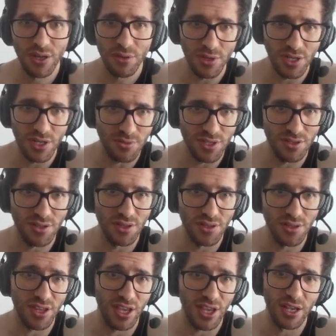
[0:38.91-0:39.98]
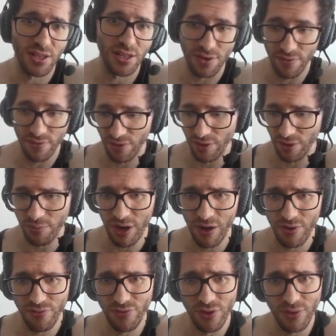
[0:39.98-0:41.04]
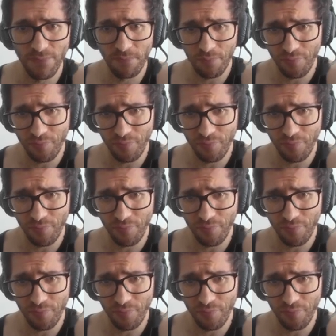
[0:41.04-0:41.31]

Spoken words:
Bishops on the long diagonal are very powerful.